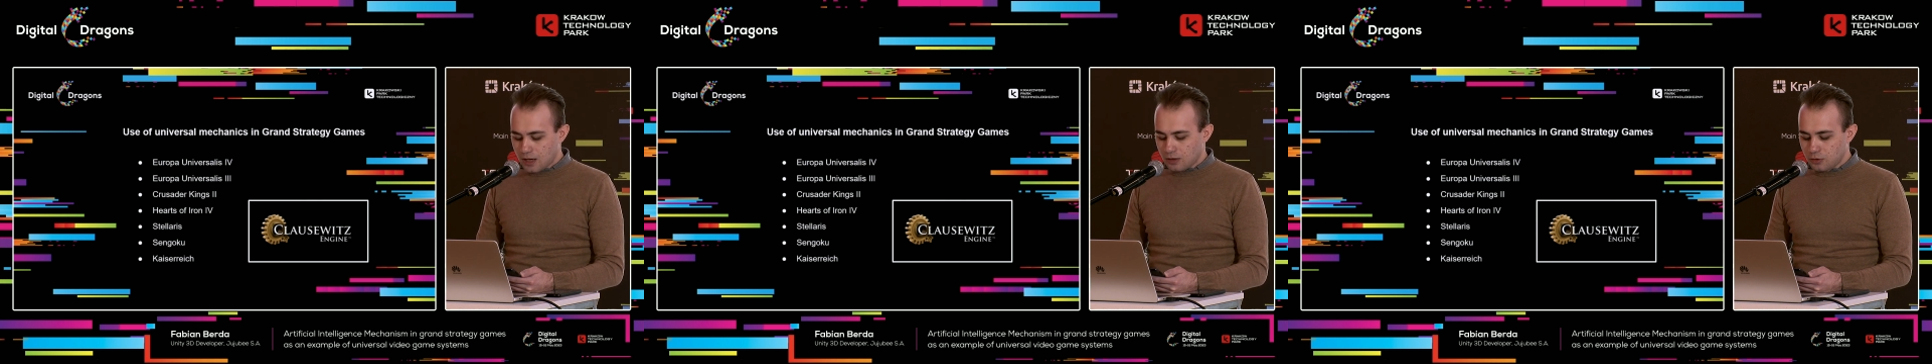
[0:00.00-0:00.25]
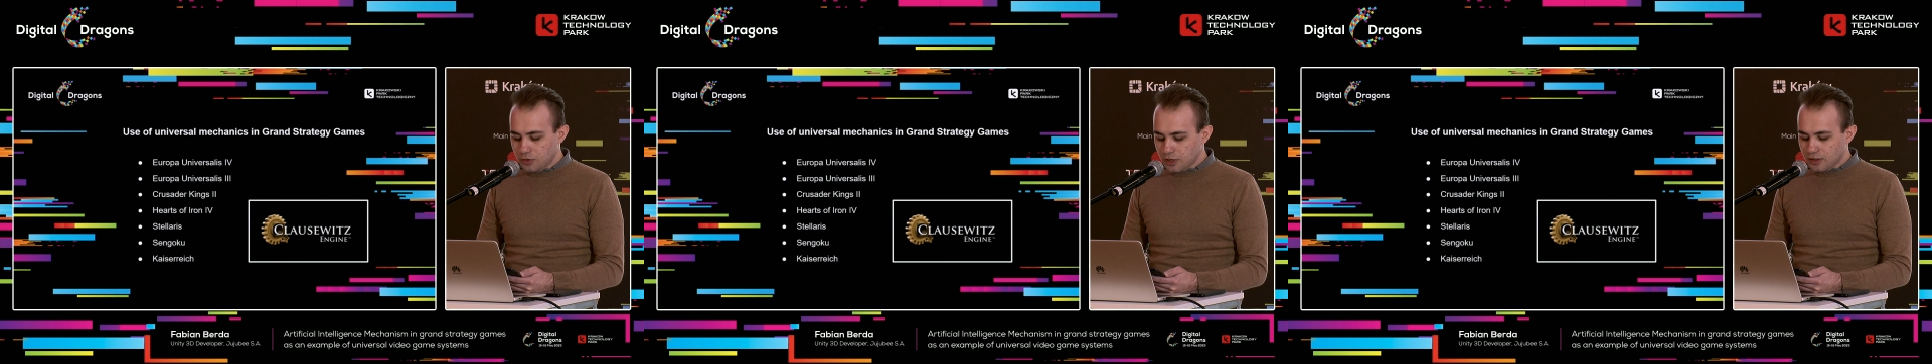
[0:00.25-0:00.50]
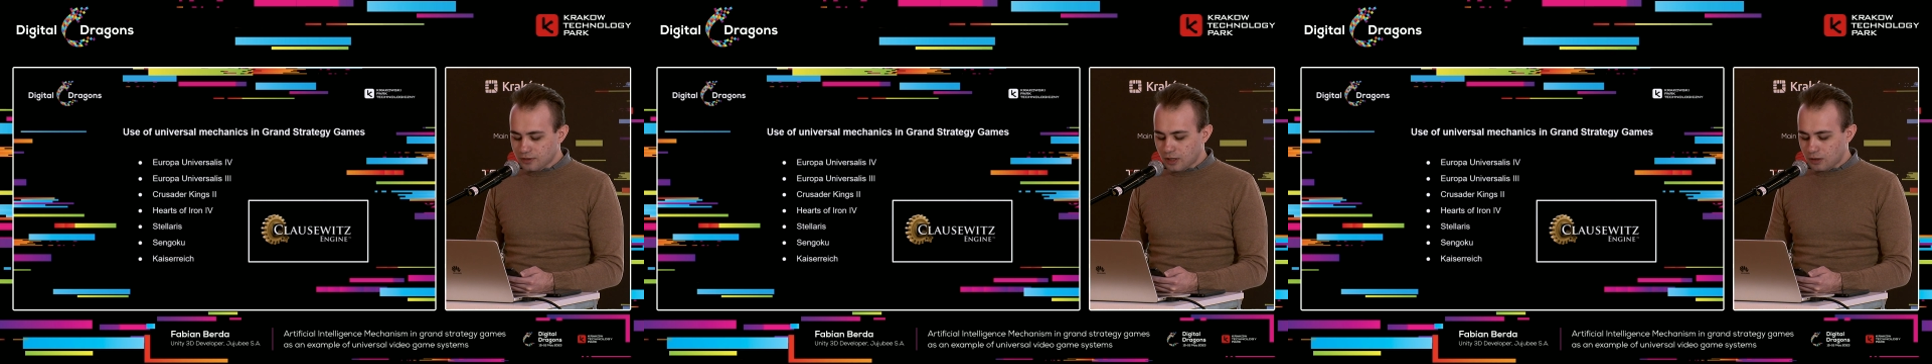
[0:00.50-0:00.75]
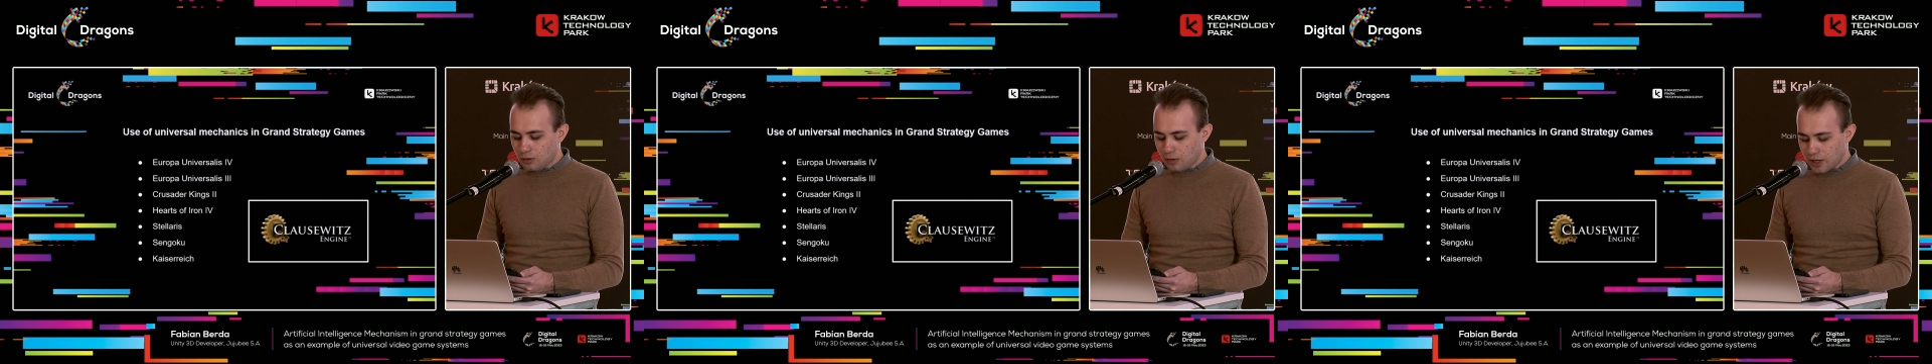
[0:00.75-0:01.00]
During these
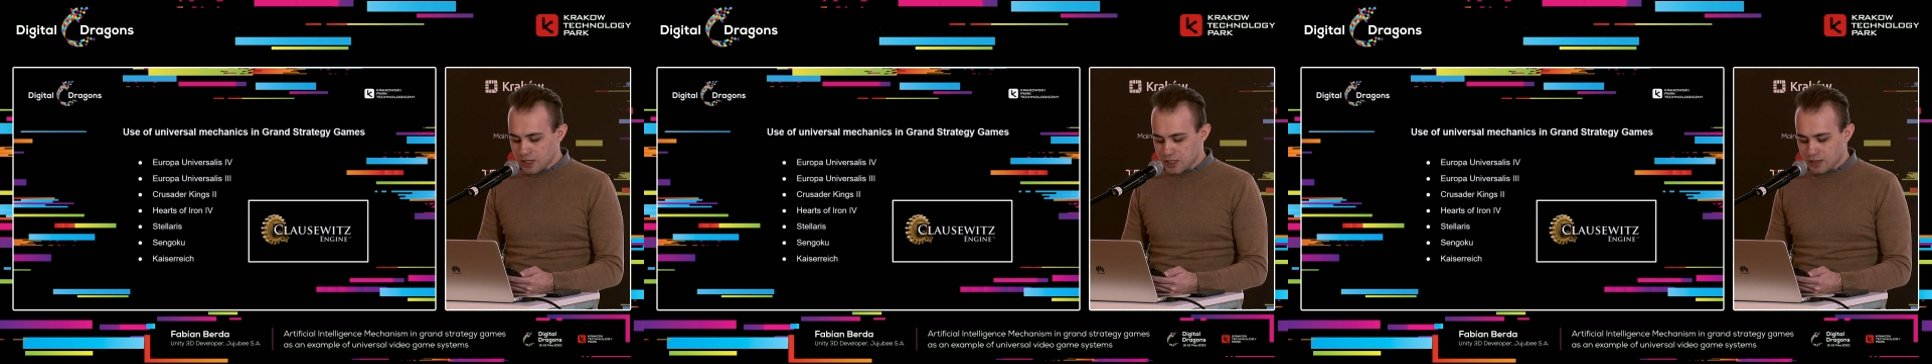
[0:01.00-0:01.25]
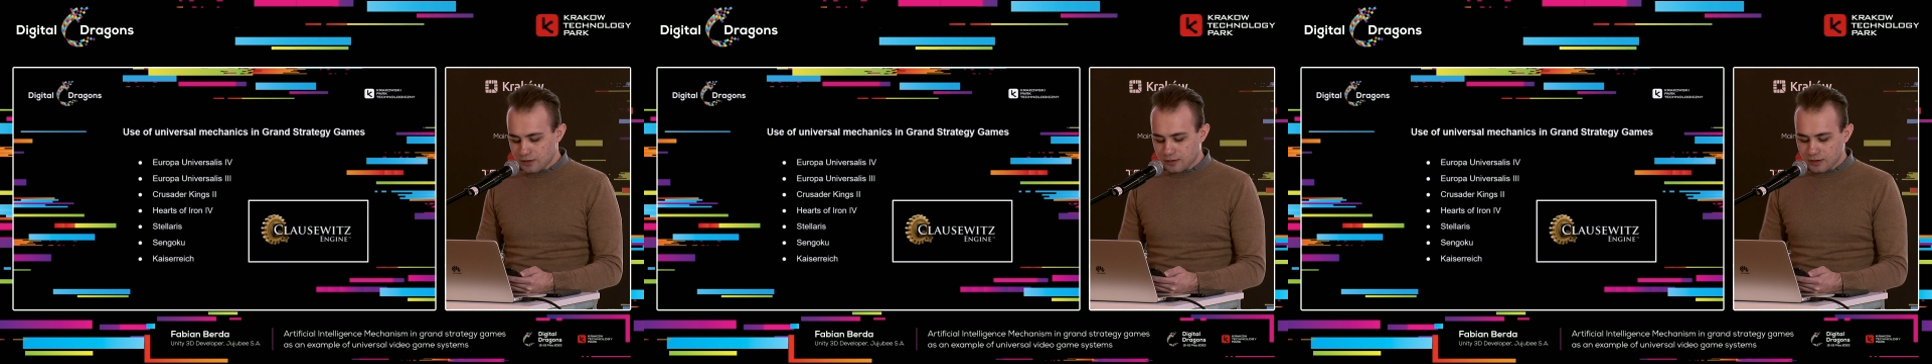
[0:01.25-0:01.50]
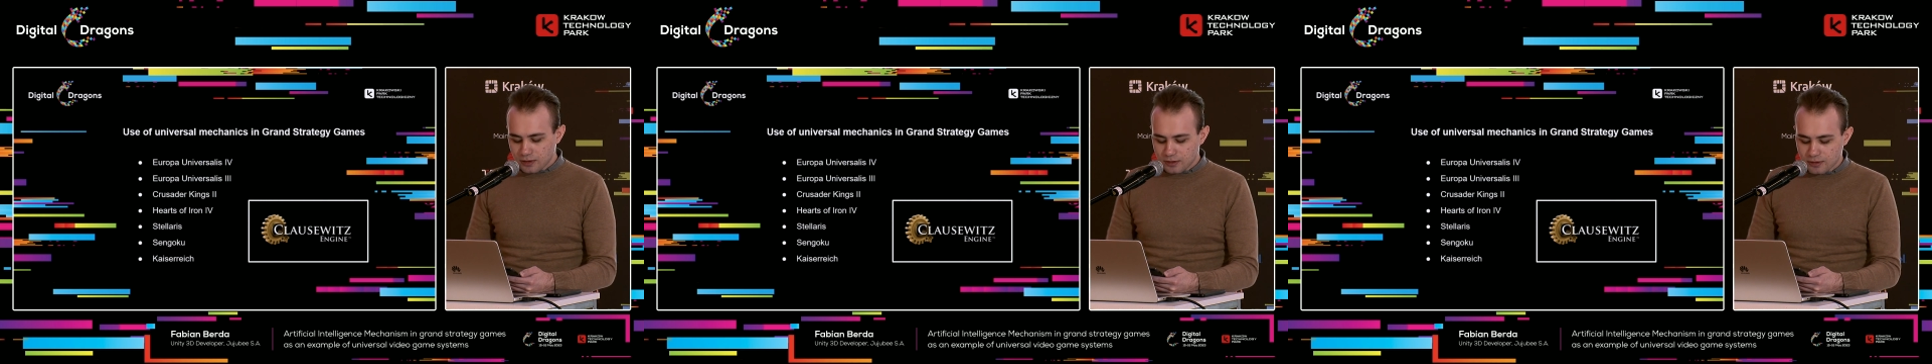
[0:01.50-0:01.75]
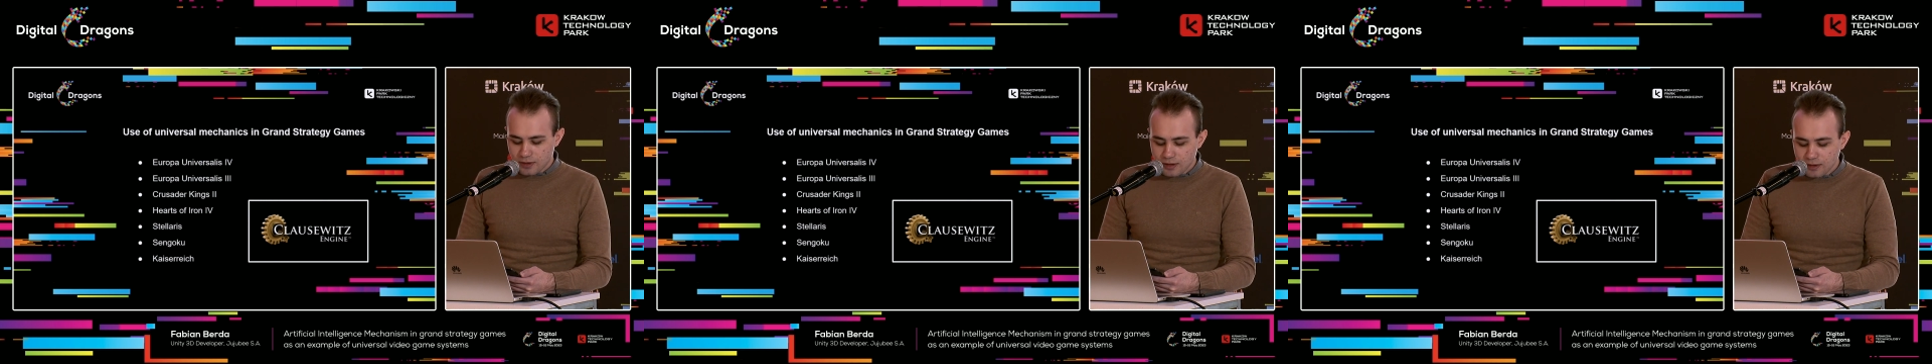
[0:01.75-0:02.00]
calculations, it
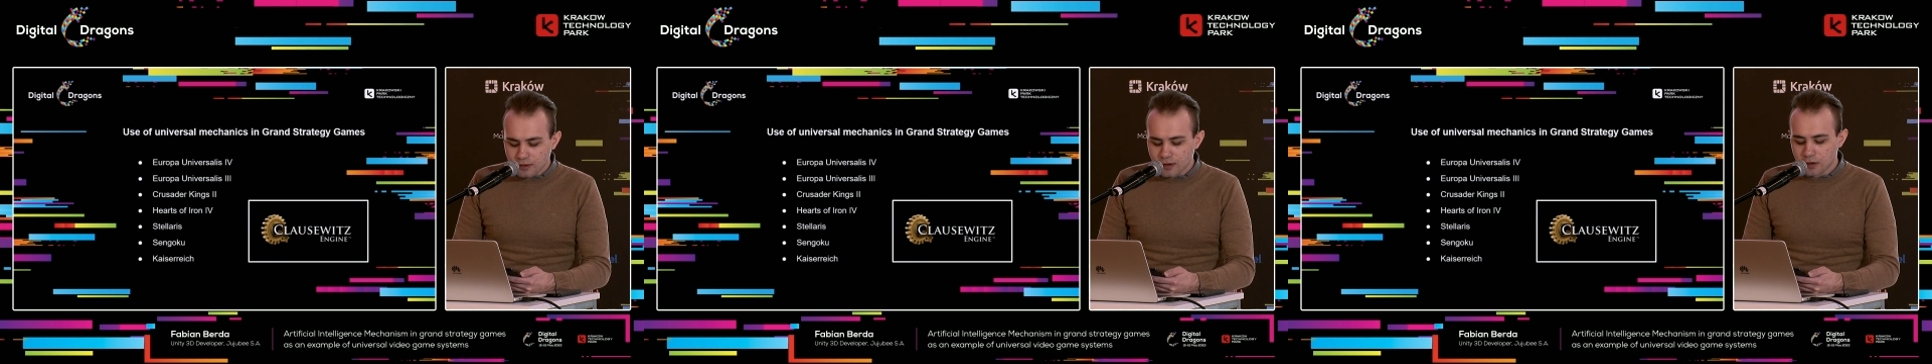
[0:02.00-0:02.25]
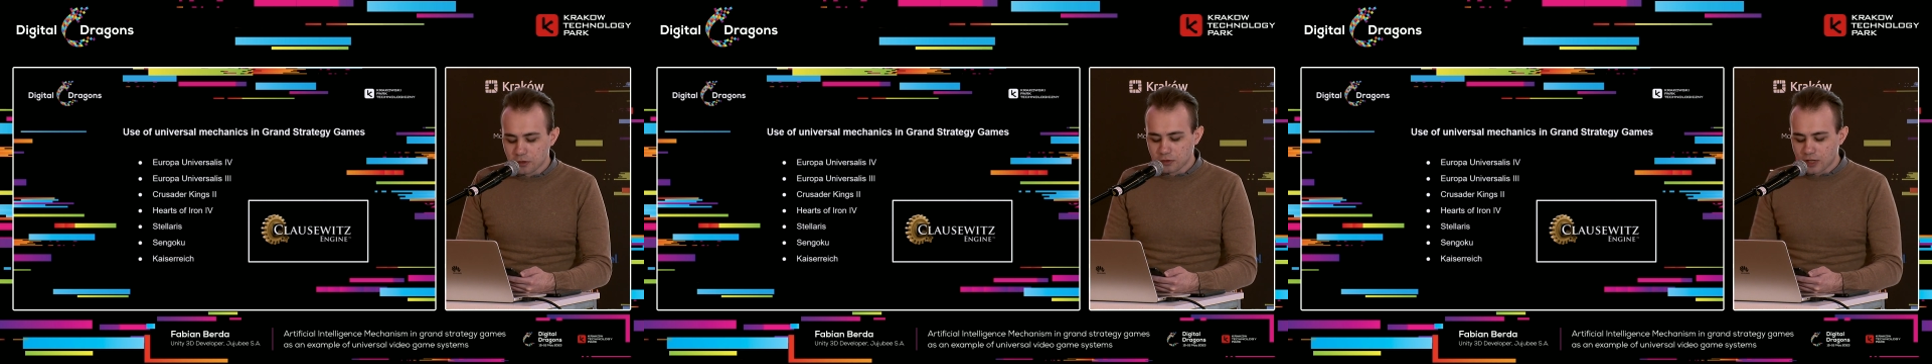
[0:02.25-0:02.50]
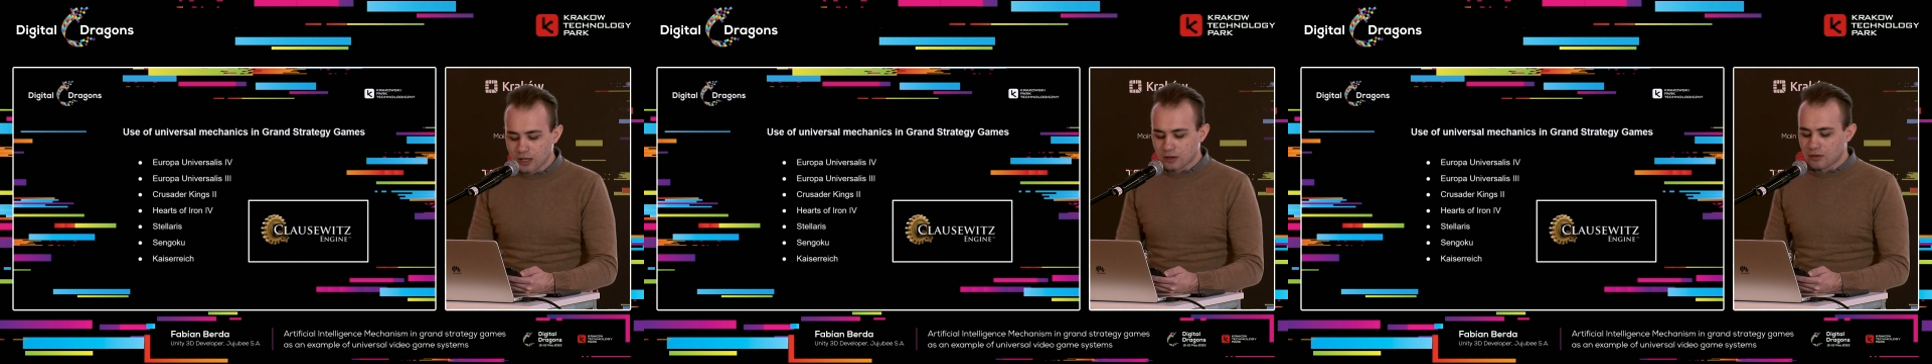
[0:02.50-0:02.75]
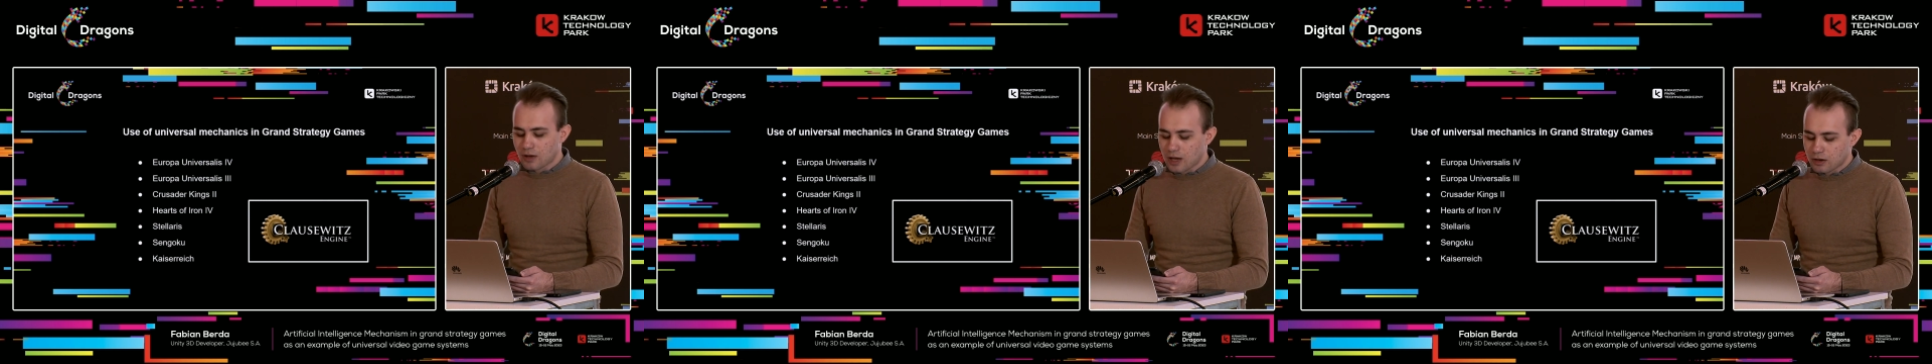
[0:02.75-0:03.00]
is necessary to take
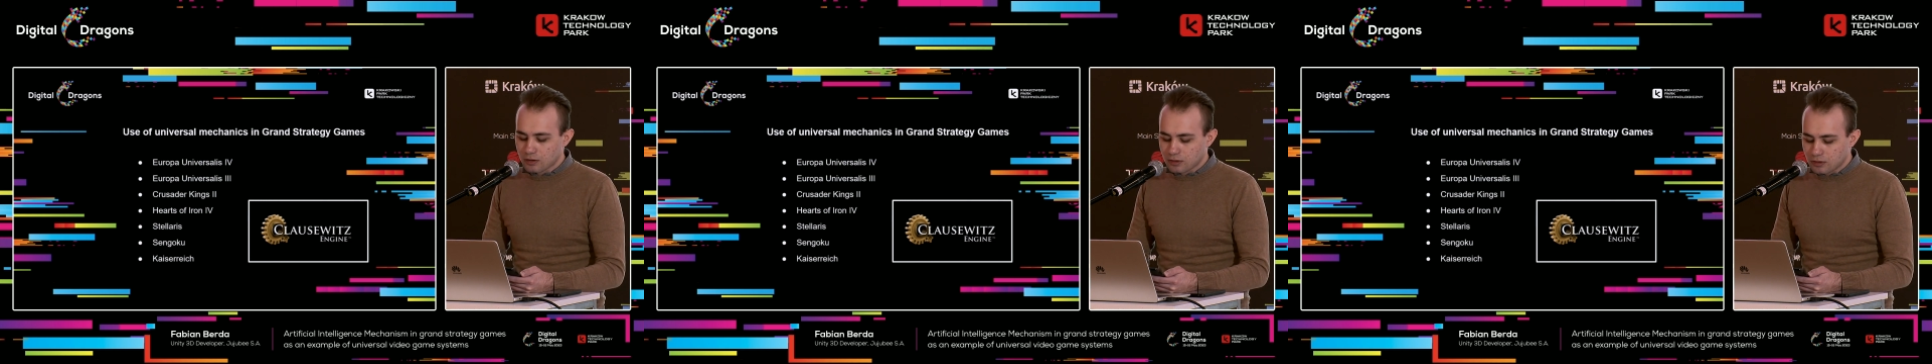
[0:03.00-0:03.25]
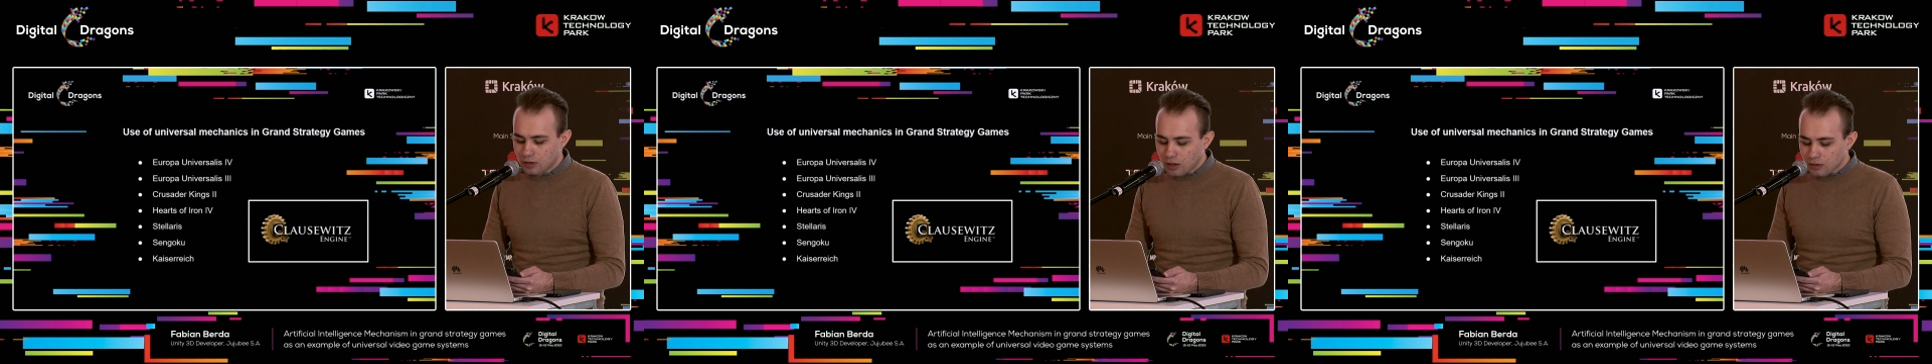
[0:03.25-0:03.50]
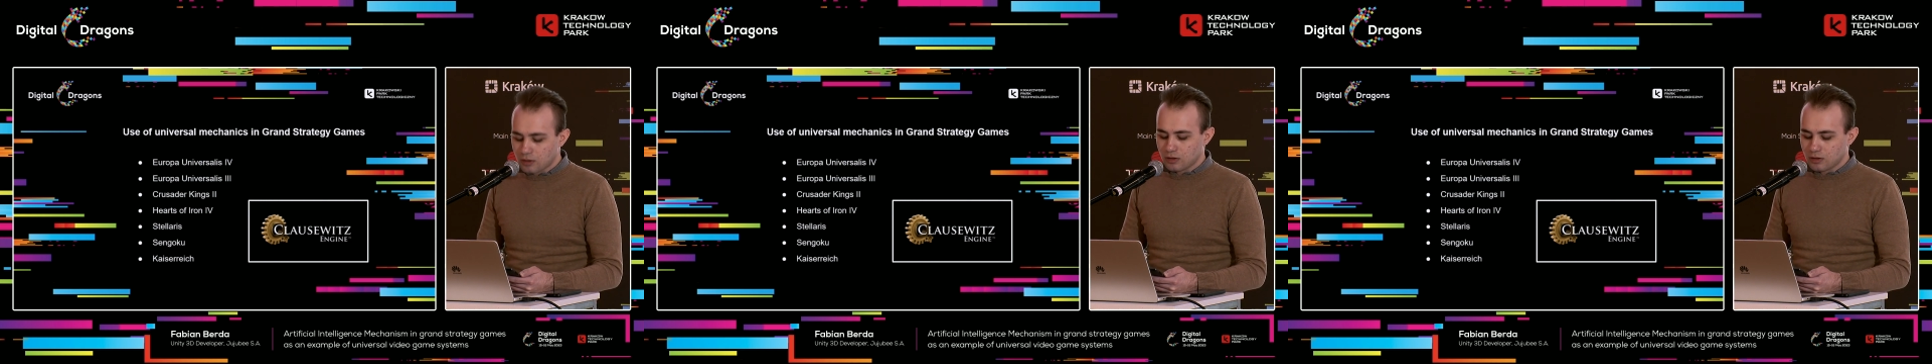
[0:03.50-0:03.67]
into account not